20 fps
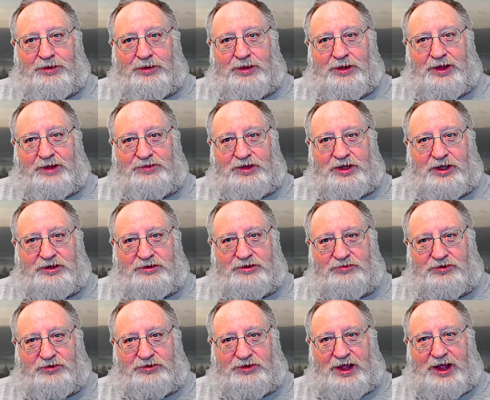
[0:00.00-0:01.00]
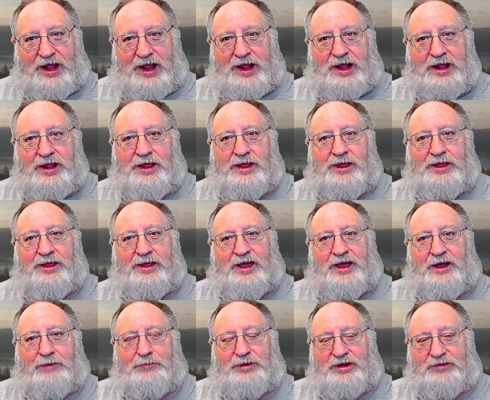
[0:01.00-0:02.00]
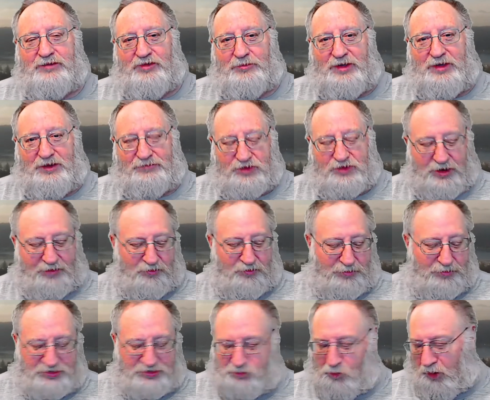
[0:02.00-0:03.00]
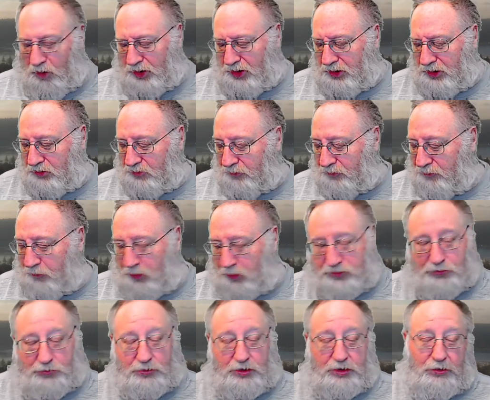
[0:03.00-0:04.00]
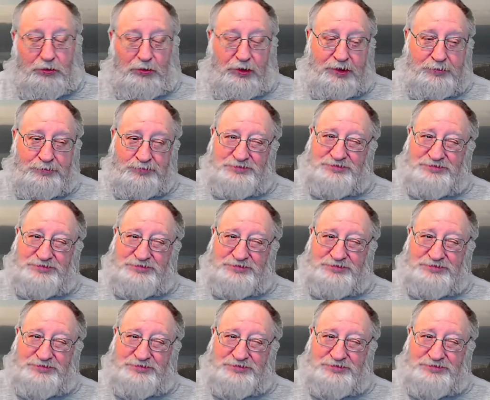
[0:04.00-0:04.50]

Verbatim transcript: at the end of the day, how many of them have governments walking in their front door going,